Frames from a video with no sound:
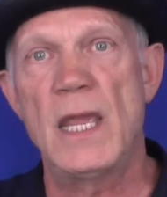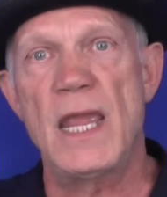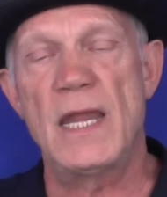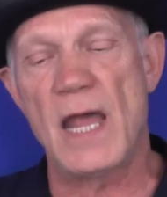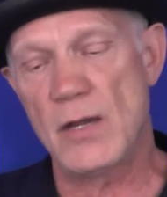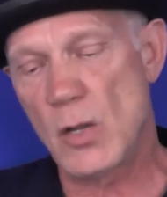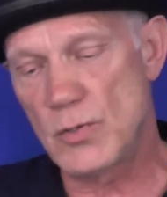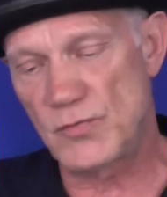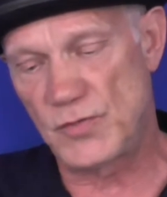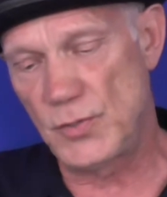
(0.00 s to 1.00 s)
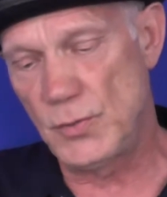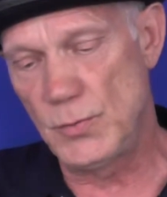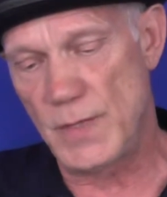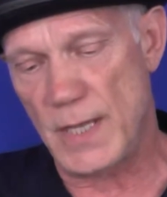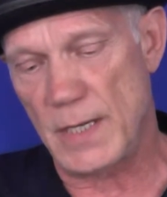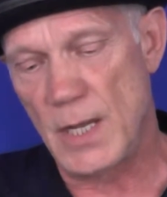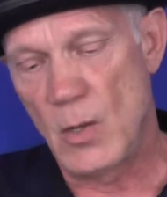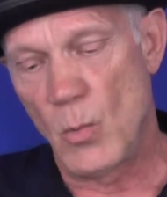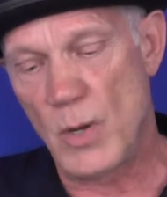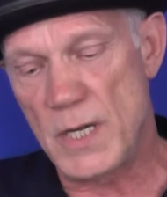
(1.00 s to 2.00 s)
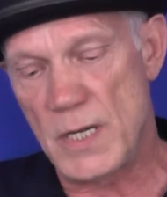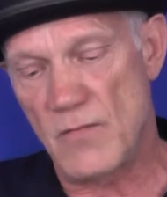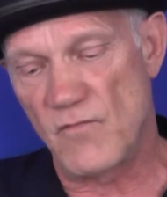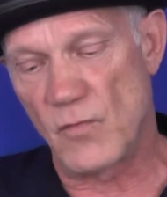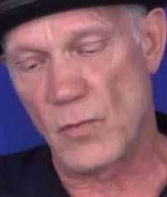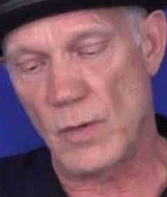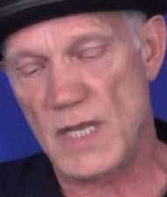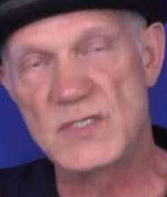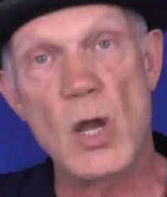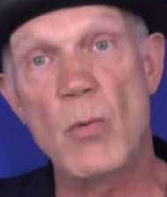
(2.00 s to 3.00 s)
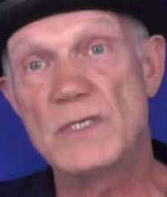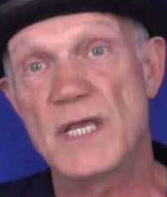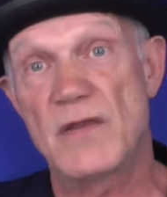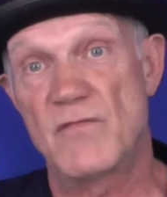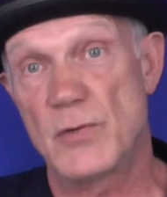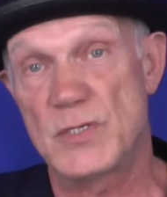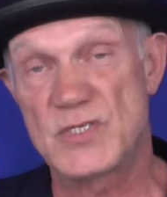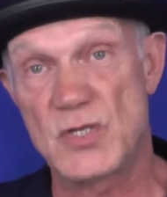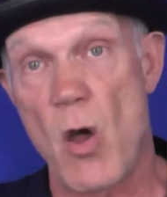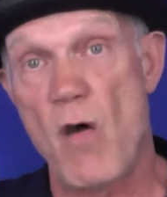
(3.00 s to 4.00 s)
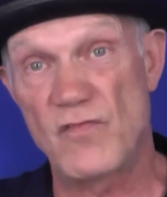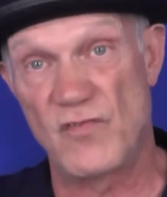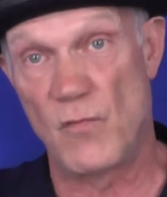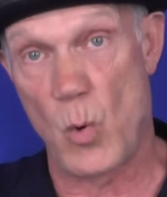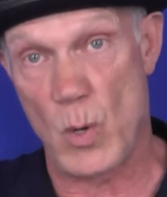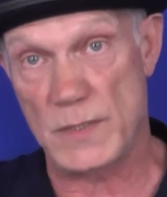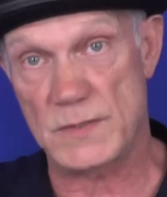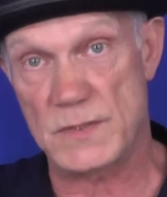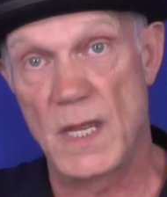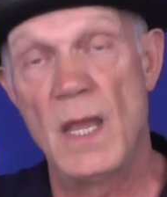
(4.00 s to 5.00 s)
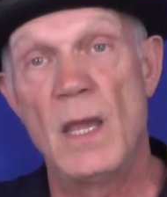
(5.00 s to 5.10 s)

And I noticed too that when for he's always had a very soft voice,